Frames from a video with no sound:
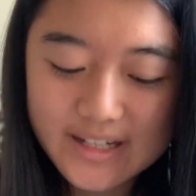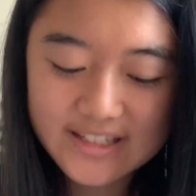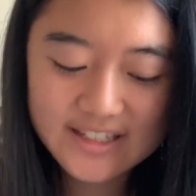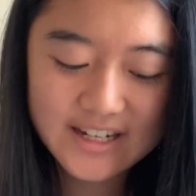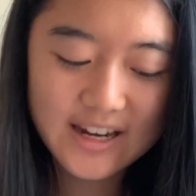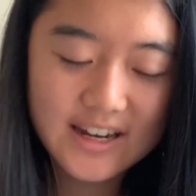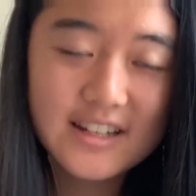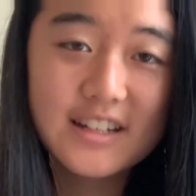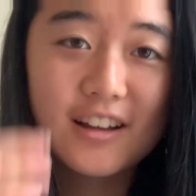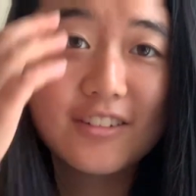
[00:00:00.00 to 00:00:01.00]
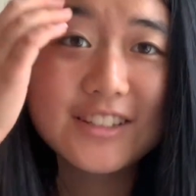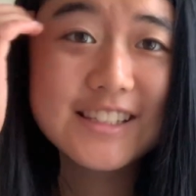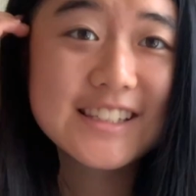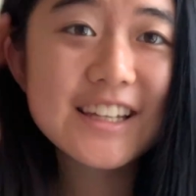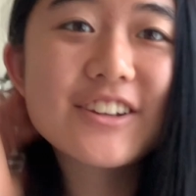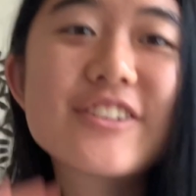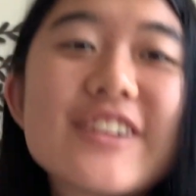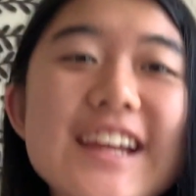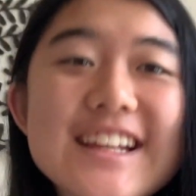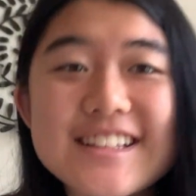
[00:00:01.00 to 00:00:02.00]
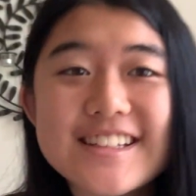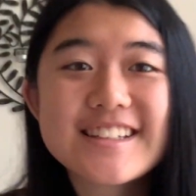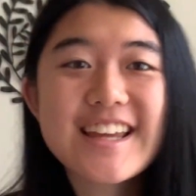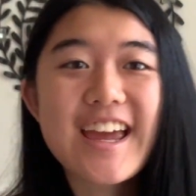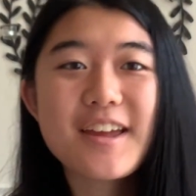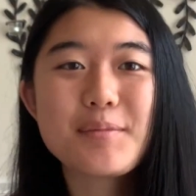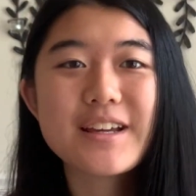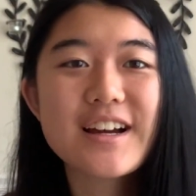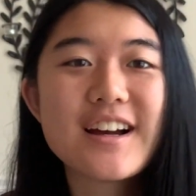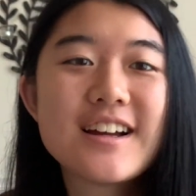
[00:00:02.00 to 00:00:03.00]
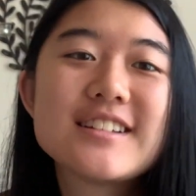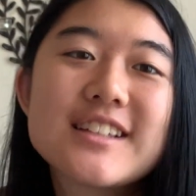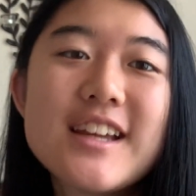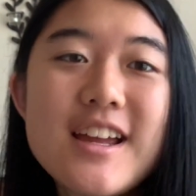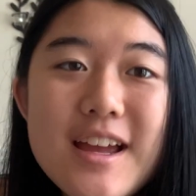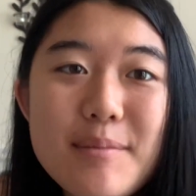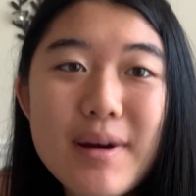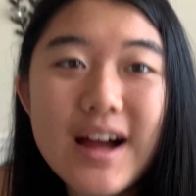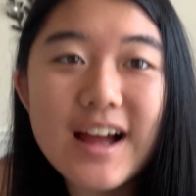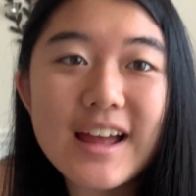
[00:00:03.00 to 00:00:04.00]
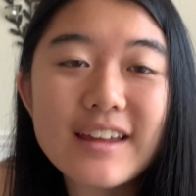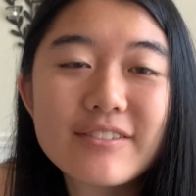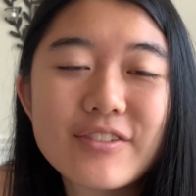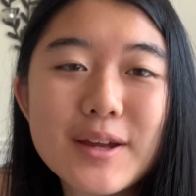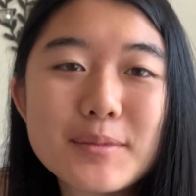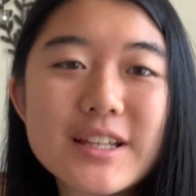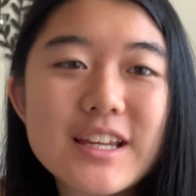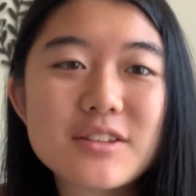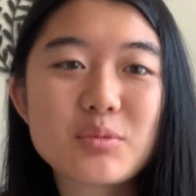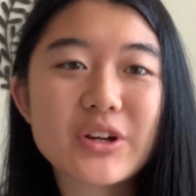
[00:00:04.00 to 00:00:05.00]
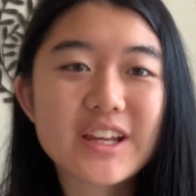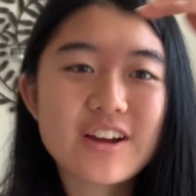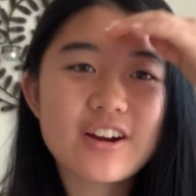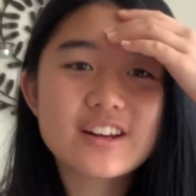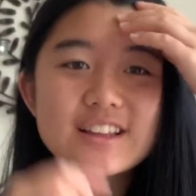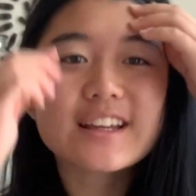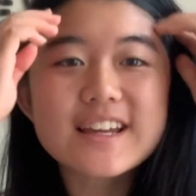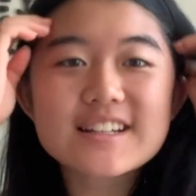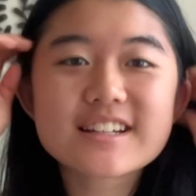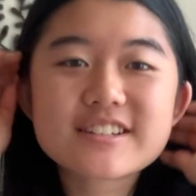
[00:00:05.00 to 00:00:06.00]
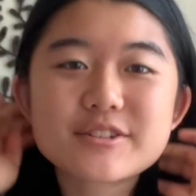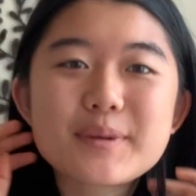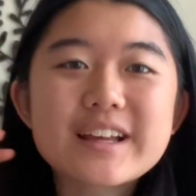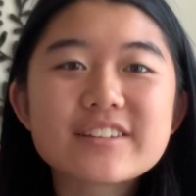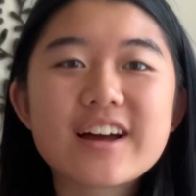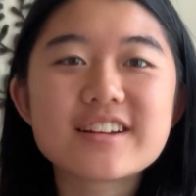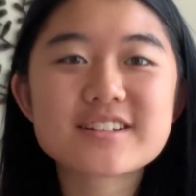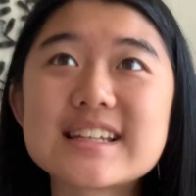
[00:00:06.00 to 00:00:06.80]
it's a change of scenery today because my family is working hard in the kitchen to make lunch.